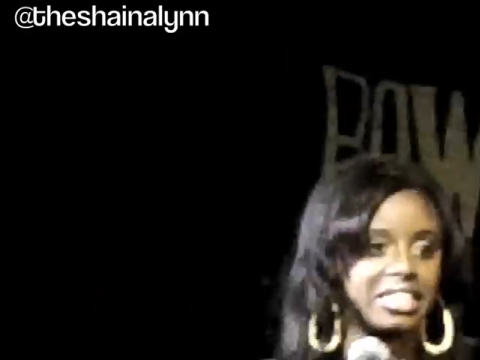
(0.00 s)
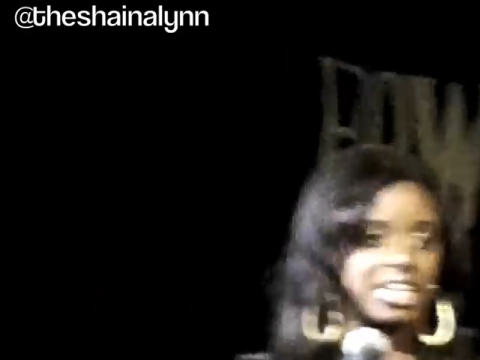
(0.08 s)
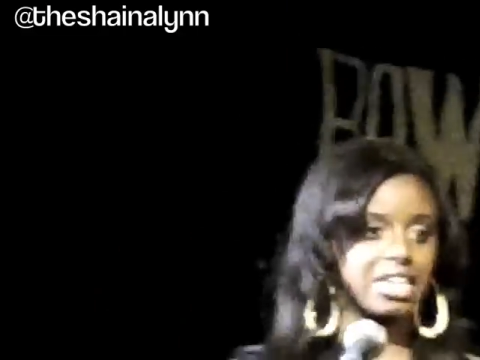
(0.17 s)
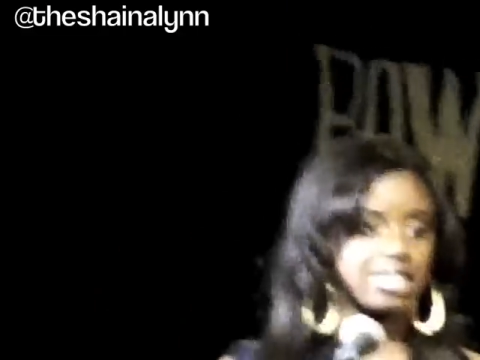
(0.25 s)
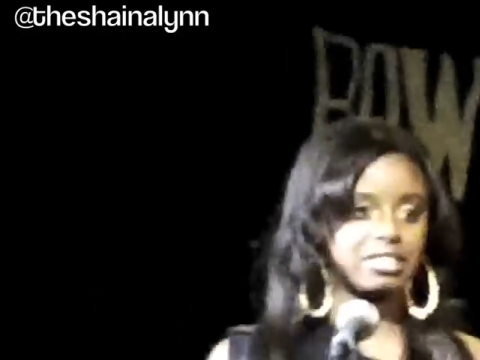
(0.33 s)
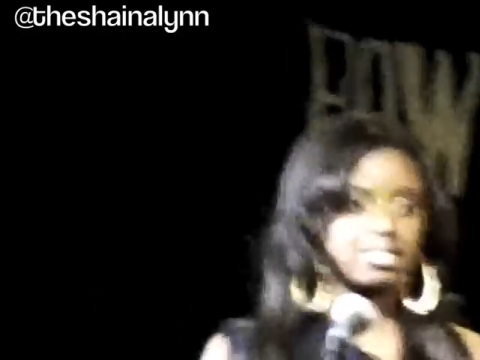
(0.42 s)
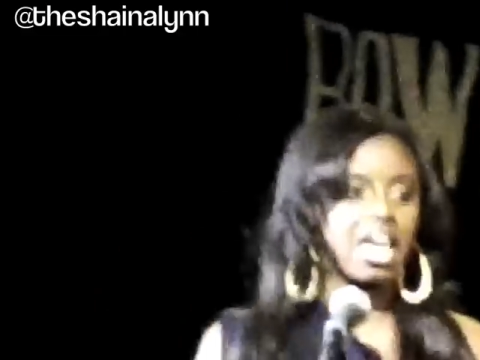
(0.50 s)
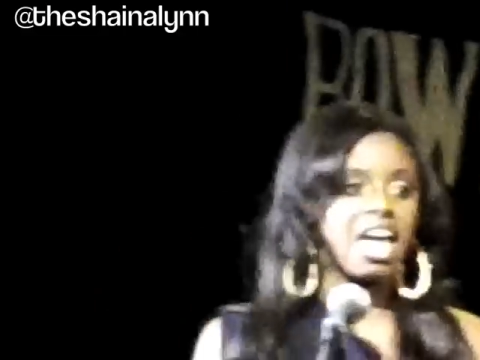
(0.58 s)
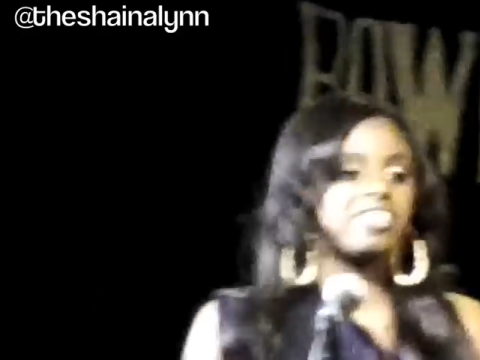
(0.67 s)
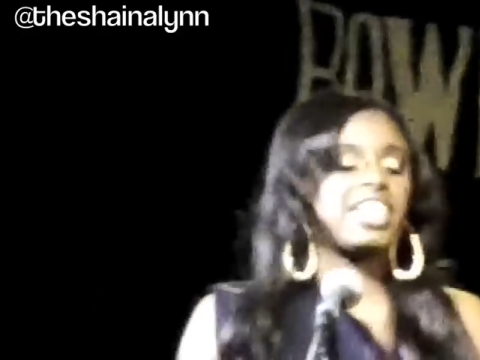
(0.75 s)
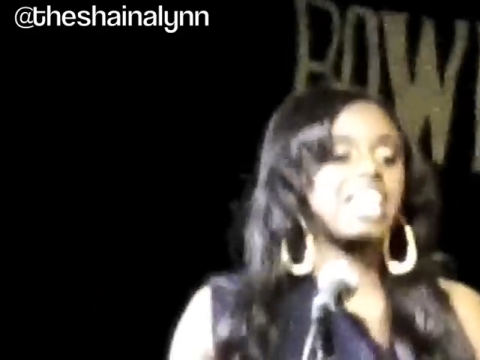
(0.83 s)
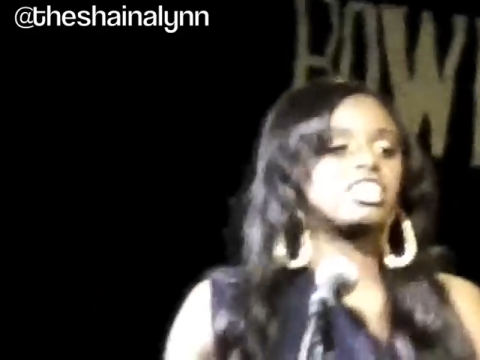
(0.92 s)

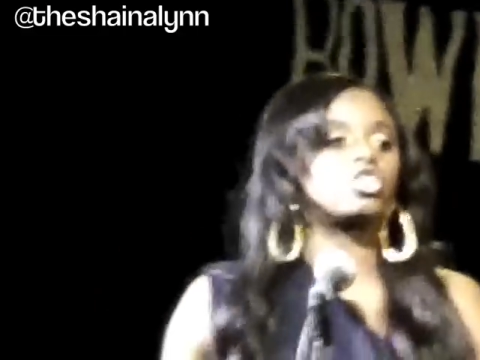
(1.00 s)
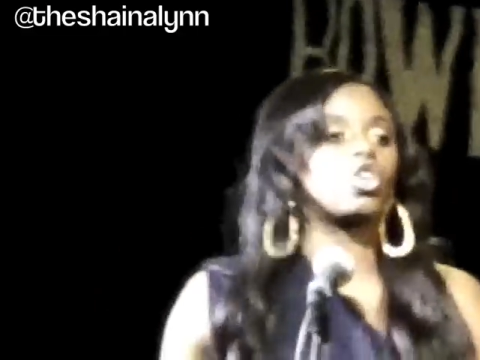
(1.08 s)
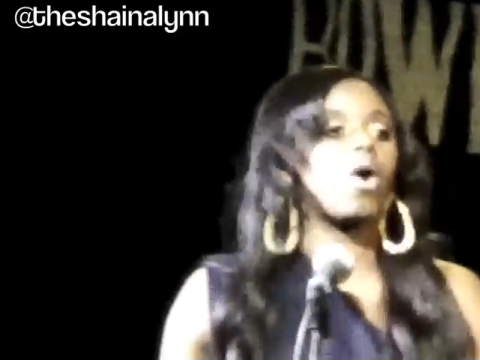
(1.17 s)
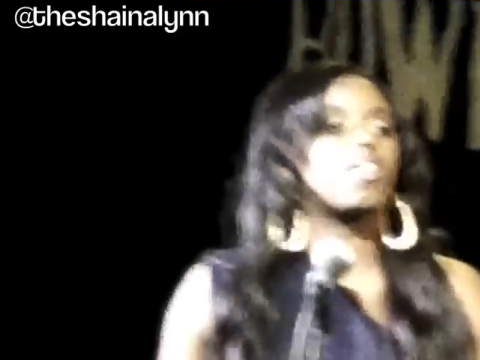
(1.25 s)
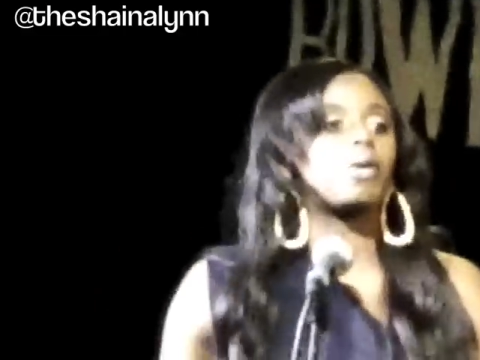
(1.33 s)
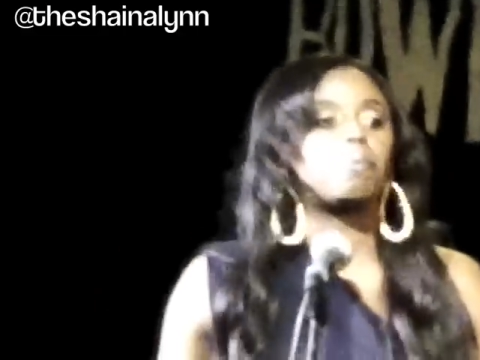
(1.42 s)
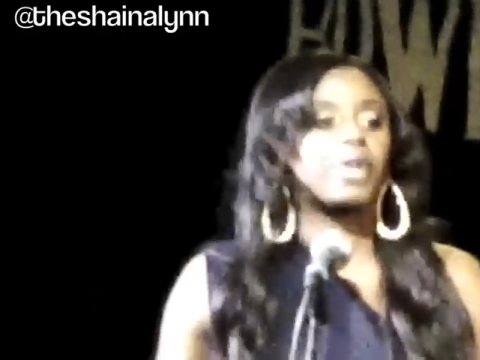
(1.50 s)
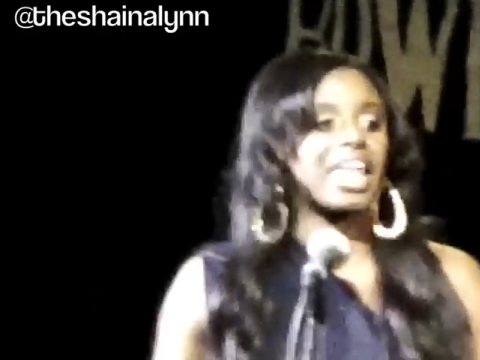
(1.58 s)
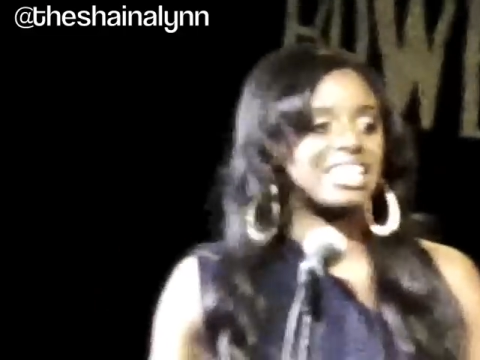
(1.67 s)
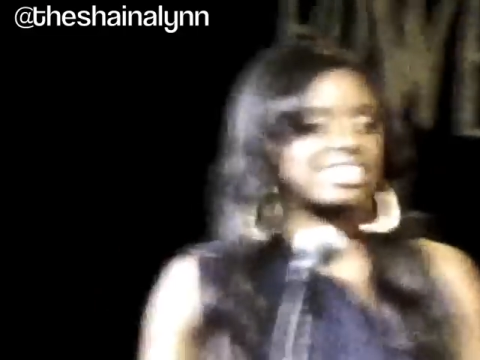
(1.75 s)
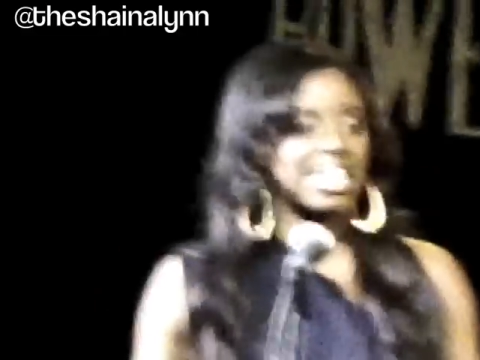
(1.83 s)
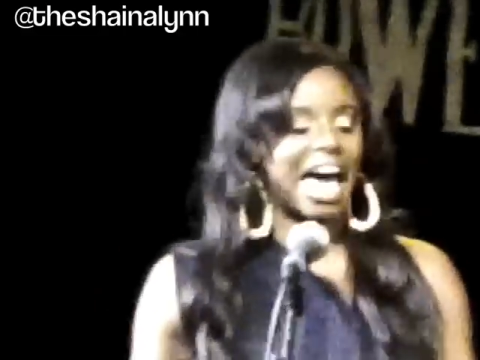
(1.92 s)
tears. There's no other place